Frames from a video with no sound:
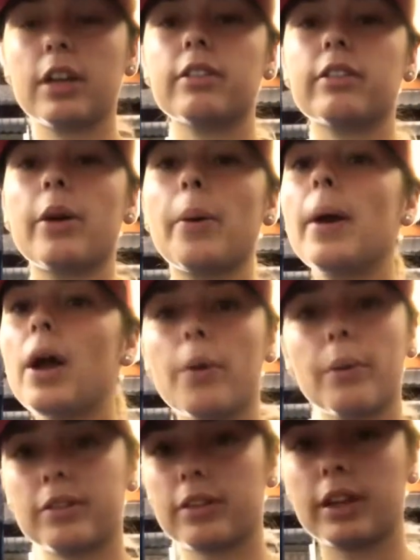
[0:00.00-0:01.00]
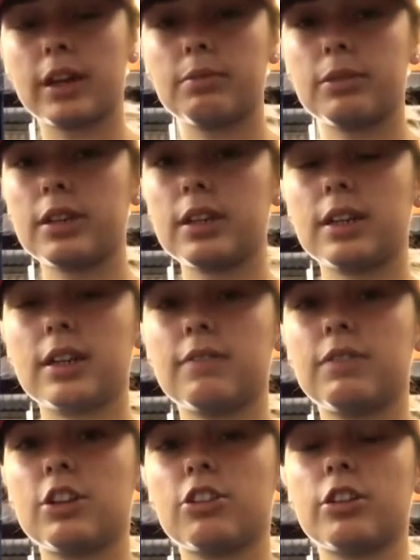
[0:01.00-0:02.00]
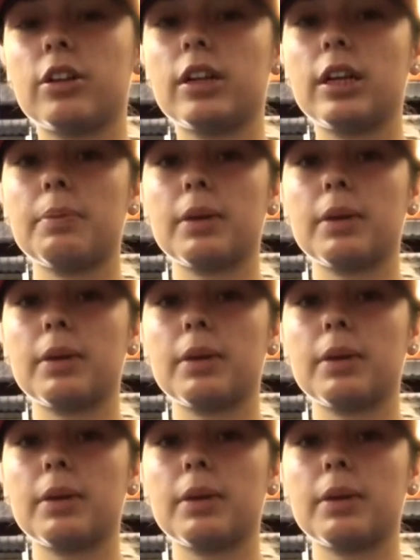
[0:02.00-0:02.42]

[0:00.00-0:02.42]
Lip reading: So once all that comes in, I can finish it all up.